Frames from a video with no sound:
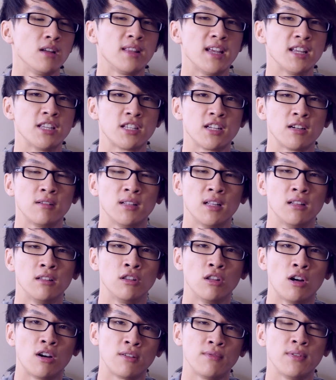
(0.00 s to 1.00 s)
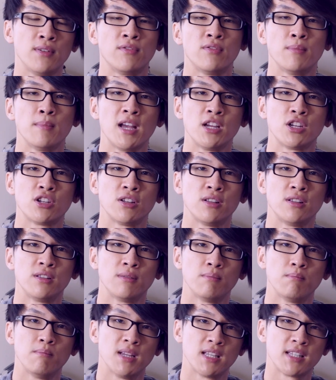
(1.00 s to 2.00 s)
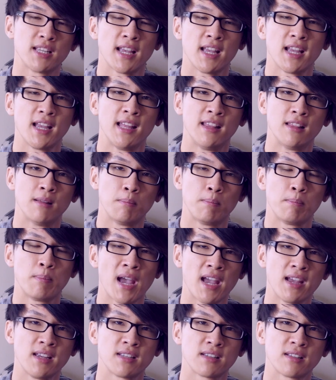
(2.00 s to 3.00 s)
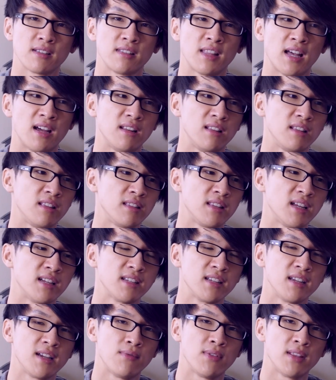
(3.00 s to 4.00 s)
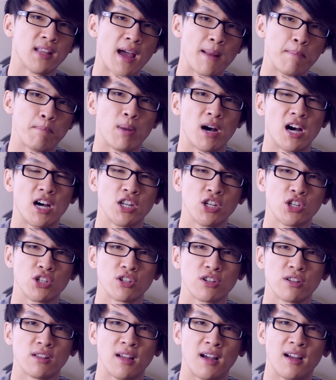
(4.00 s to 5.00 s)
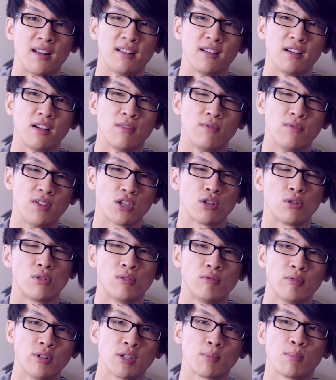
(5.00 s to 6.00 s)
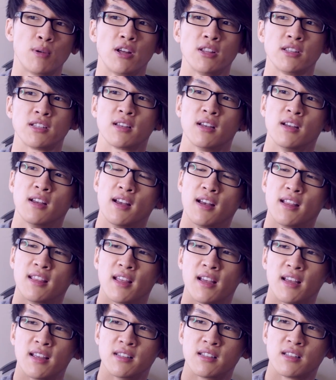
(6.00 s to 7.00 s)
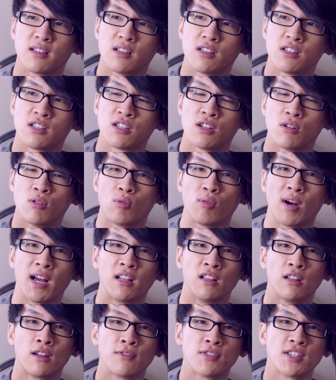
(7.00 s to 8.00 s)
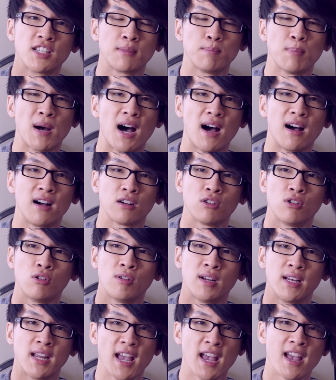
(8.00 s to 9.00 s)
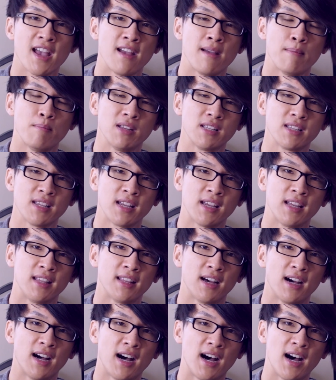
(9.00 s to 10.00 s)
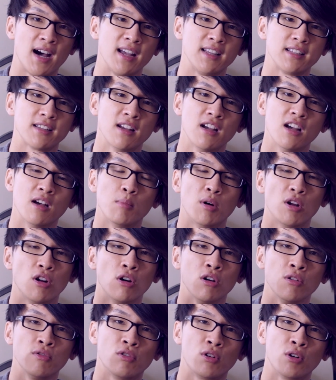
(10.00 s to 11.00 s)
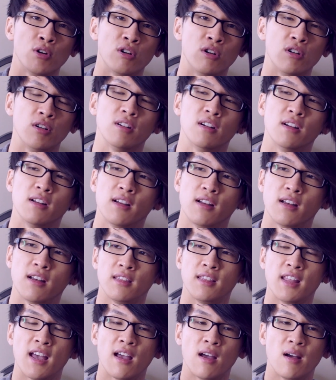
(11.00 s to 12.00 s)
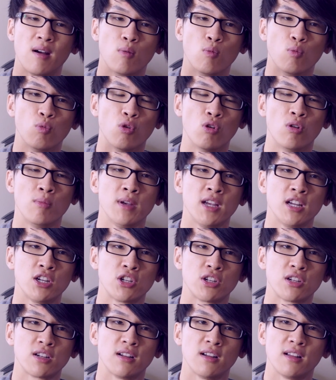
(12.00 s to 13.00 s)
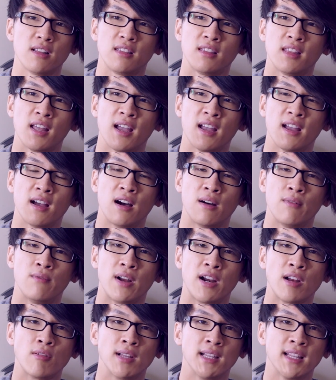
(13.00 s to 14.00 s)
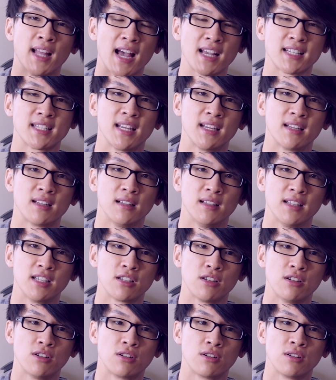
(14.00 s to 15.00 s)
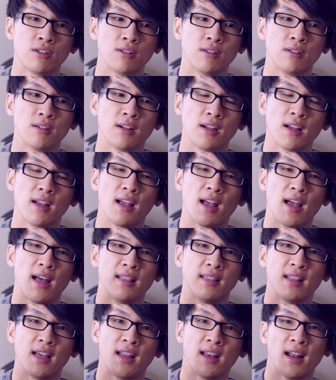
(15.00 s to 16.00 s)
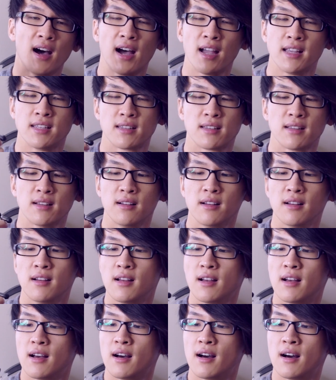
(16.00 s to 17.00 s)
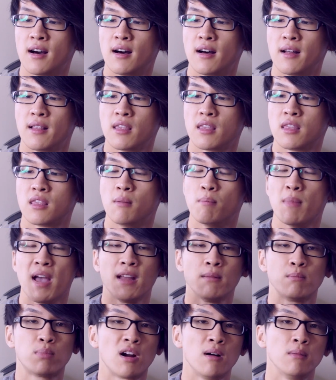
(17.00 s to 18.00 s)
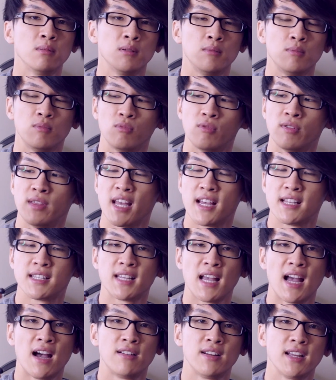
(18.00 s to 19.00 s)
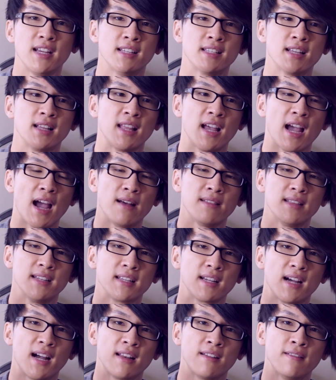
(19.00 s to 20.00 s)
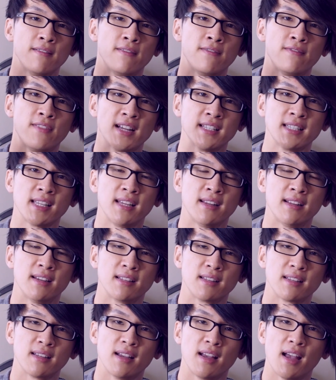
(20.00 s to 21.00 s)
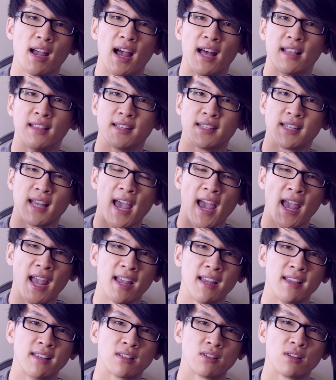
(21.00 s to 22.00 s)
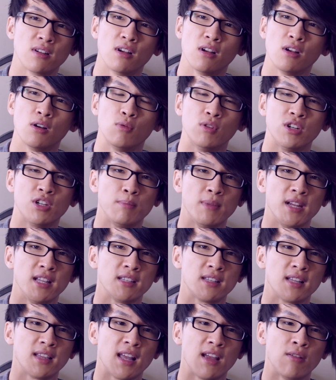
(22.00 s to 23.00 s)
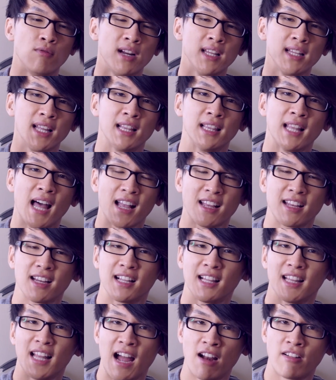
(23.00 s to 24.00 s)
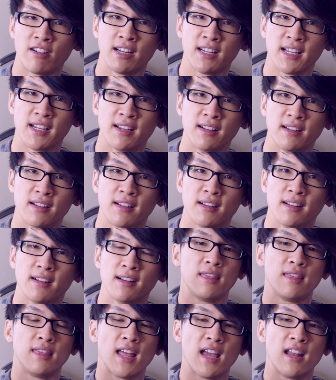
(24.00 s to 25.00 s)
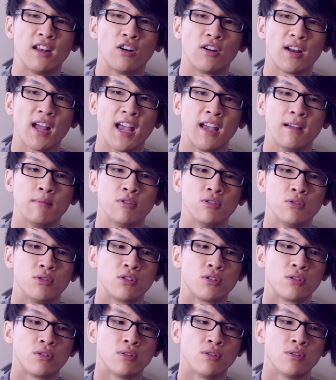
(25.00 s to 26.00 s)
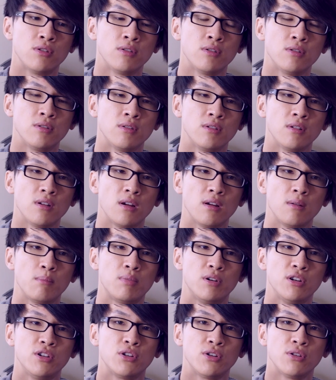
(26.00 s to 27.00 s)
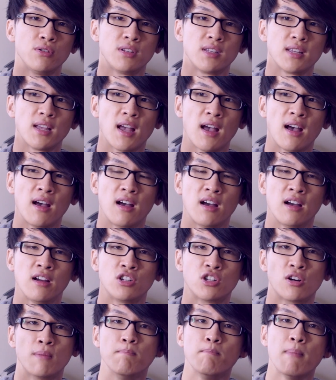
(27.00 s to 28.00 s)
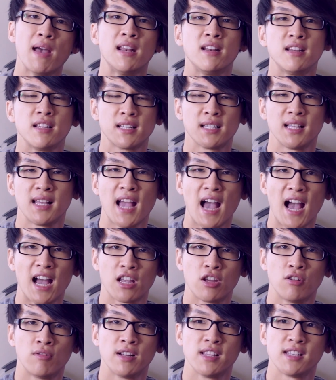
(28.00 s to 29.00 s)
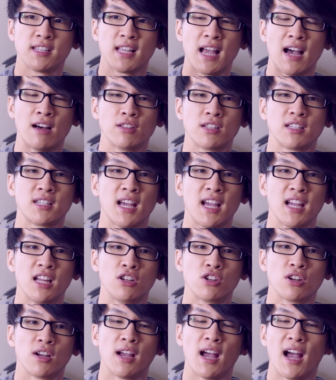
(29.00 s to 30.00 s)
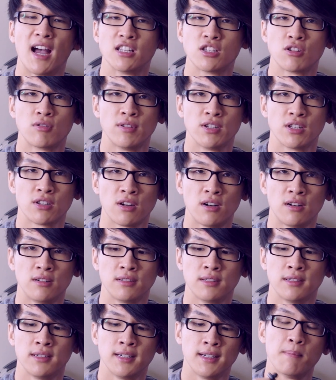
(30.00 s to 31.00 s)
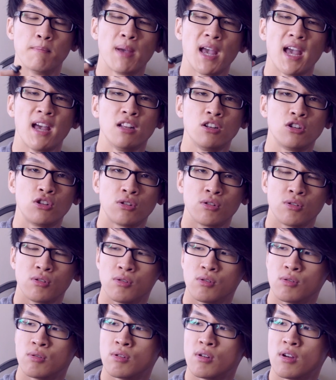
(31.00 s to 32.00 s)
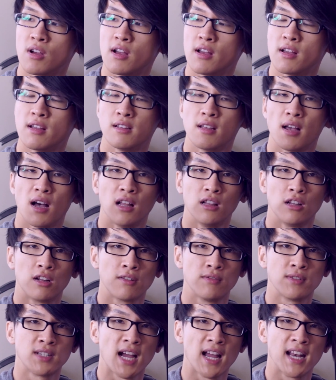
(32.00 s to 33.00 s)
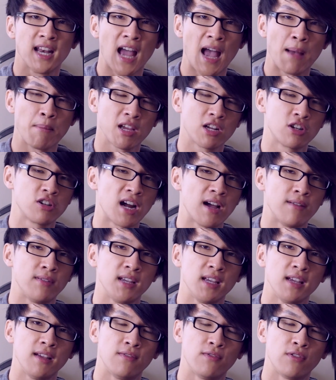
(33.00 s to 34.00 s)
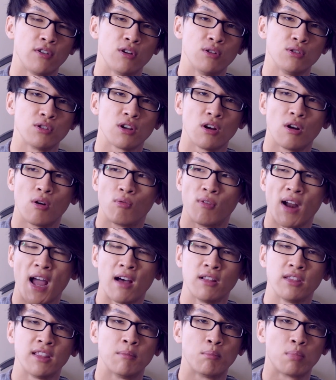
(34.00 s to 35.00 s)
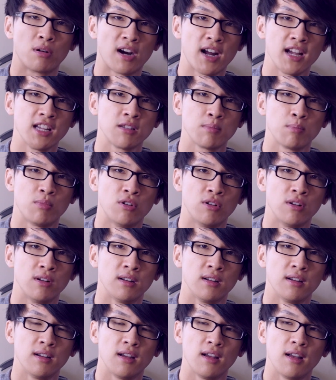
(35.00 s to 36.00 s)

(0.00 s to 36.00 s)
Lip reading: There's still a lot of information missing in the bass that doesn't give it that punch, that visceral response. There's still quite a lot of sparkle and air missing in the highs, but overall they're warmish, they are very relaxing to listen to, and they're nice. The main problem with their sound is that they have this kind of fuzziness and this haze, which means that they really lack clarity. They're not able to produce a tremendously accurate soundstage as a result. Compared to a lot of dynamic driver earphones around the price point,